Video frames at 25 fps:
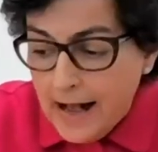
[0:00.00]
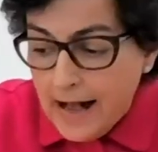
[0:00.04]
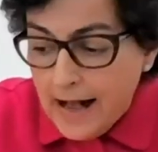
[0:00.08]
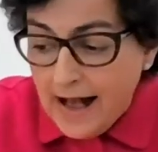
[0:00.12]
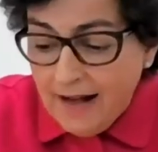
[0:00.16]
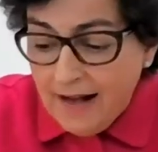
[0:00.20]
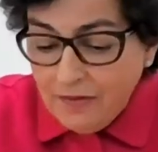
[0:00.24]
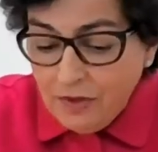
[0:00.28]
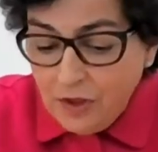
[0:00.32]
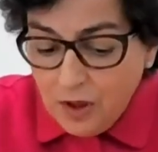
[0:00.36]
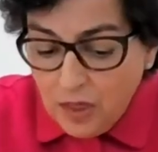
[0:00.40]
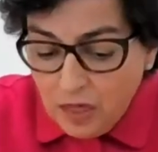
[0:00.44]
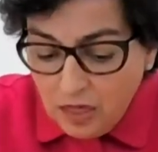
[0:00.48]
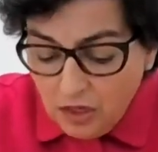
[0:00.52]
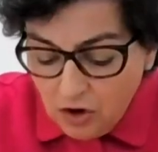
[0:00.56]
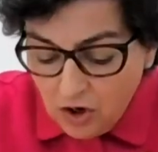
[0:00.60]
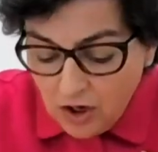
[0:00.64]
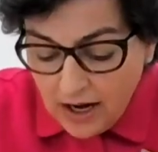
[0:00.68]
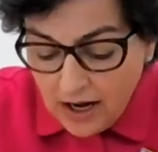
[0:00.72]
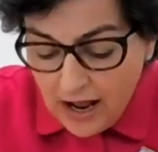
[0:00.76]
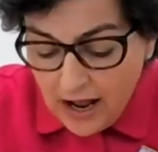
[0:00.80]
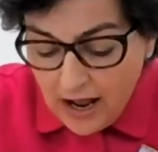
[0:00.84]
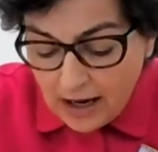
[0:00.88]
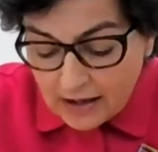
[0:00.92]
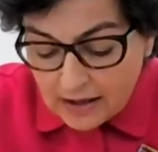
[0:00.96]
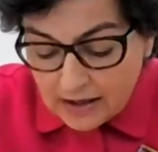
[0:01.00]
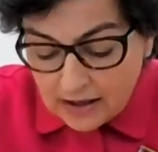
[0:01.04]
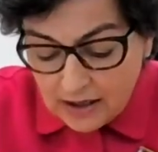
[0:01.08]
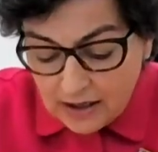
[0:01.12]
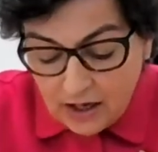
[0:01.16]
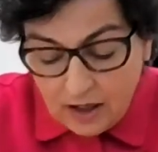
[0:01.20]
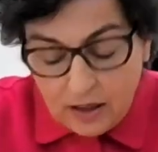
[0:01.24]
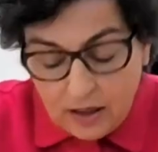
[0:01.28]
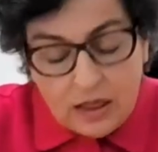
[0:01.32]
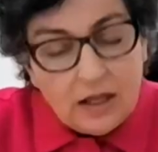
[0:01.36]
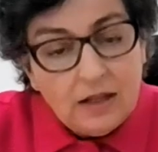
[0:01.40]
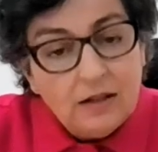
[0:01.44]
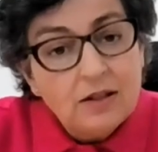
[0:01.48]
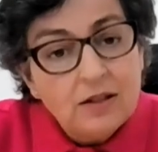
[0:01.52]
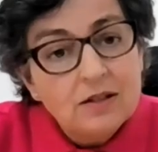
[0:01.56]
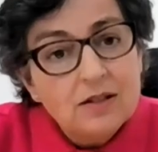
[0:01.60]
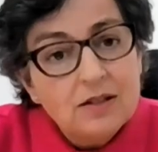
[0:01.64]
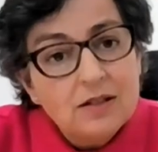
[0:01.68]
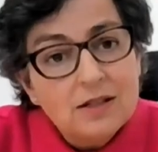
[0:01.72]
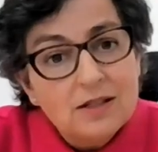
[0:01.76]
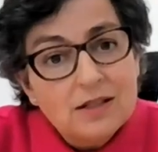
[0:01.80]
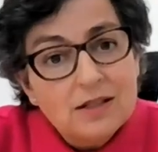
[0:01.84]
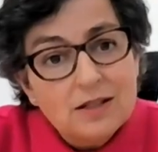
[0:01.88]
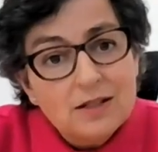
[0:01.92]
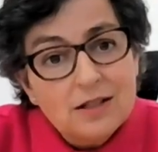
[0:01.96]
And the third axe, and I think
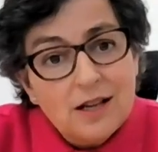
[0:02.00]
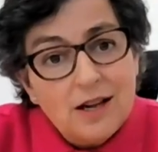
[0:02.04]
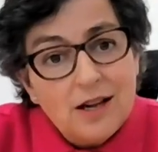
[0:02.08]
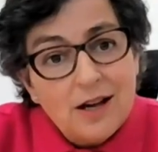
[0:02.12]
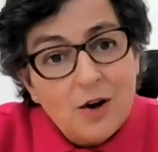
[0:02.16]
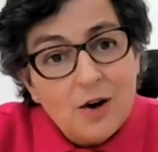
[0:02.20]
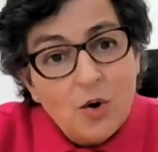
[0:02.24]
this is